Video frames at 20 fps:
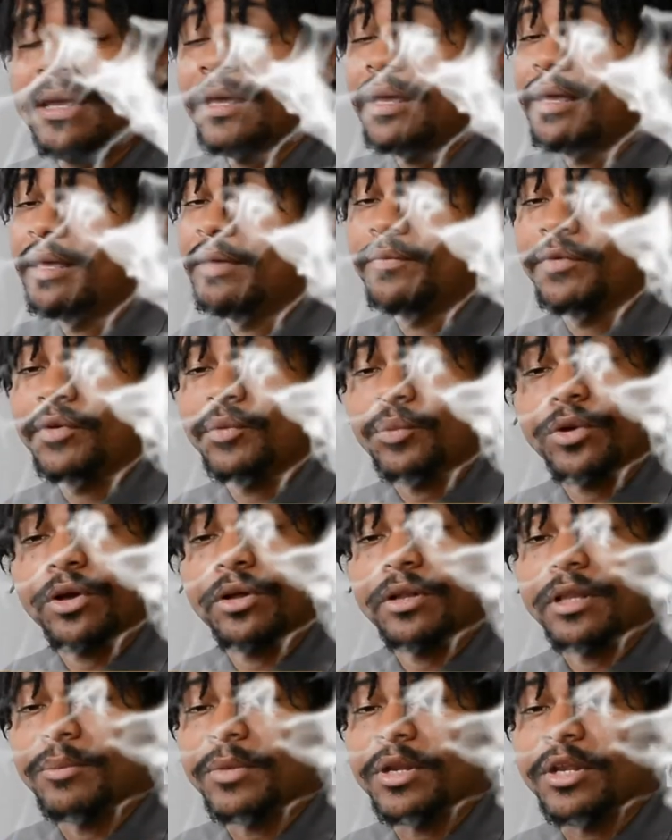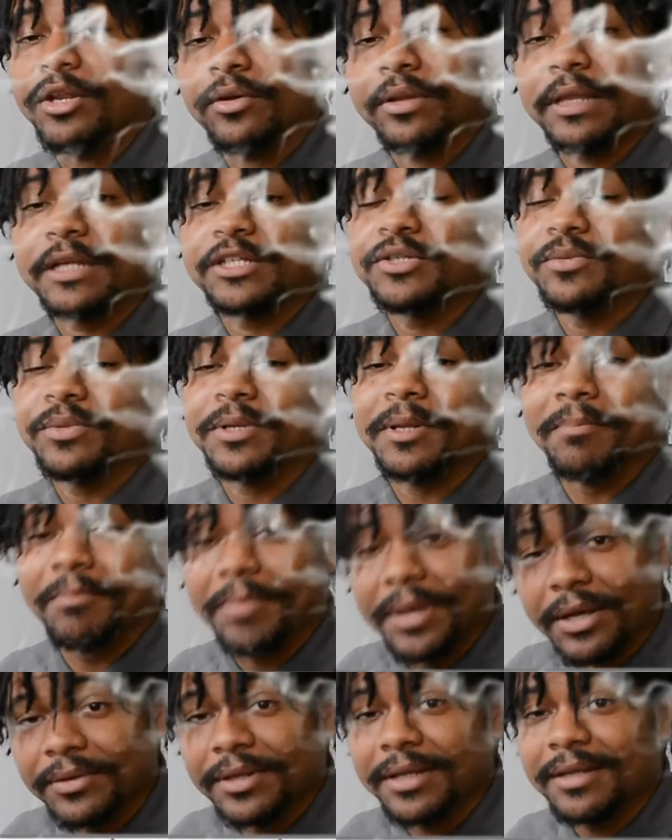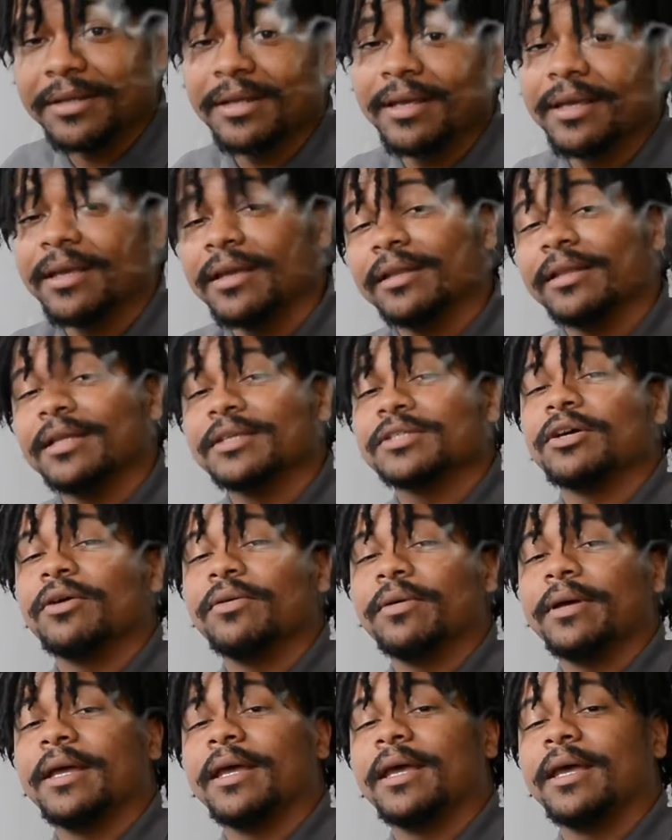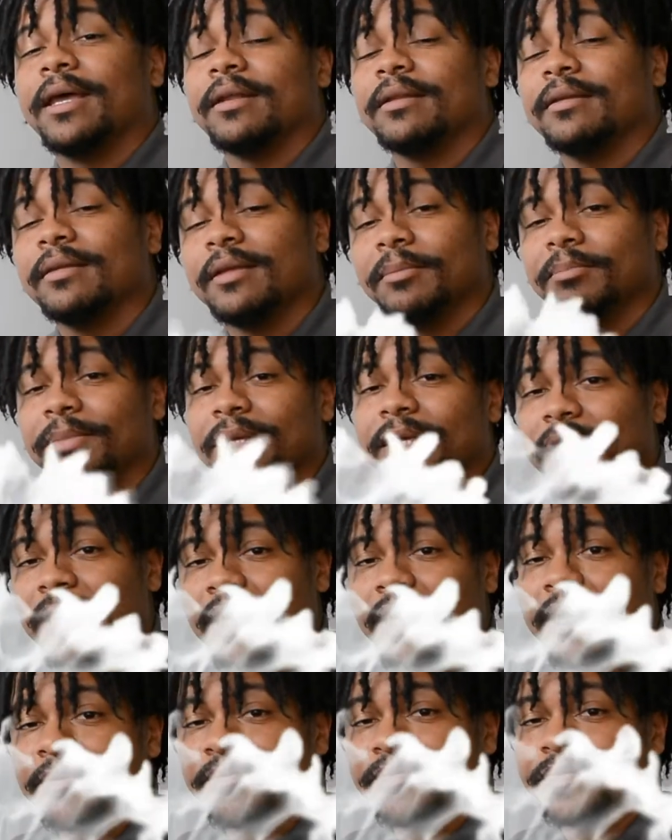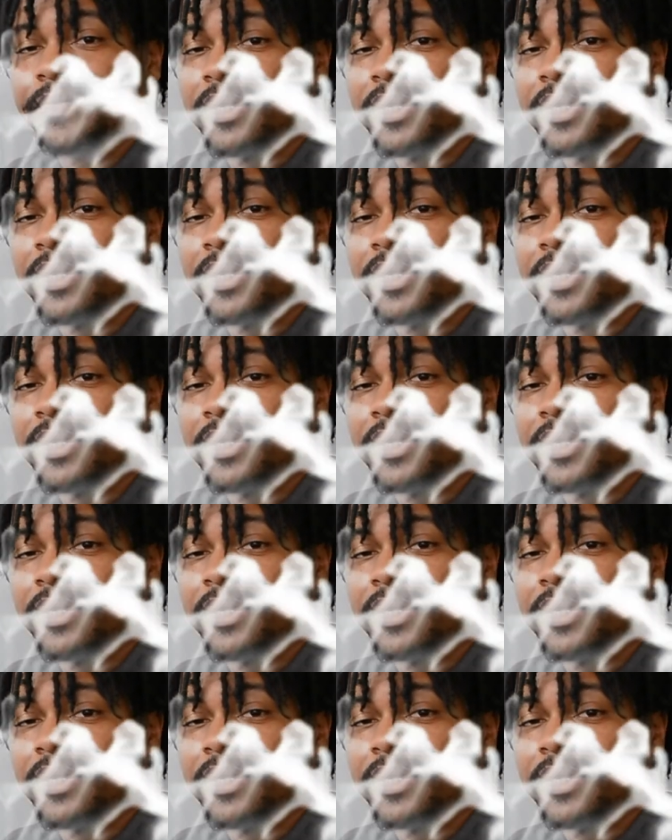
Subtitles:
If you will, let me know that you're in the building, and let's go ahead and begin.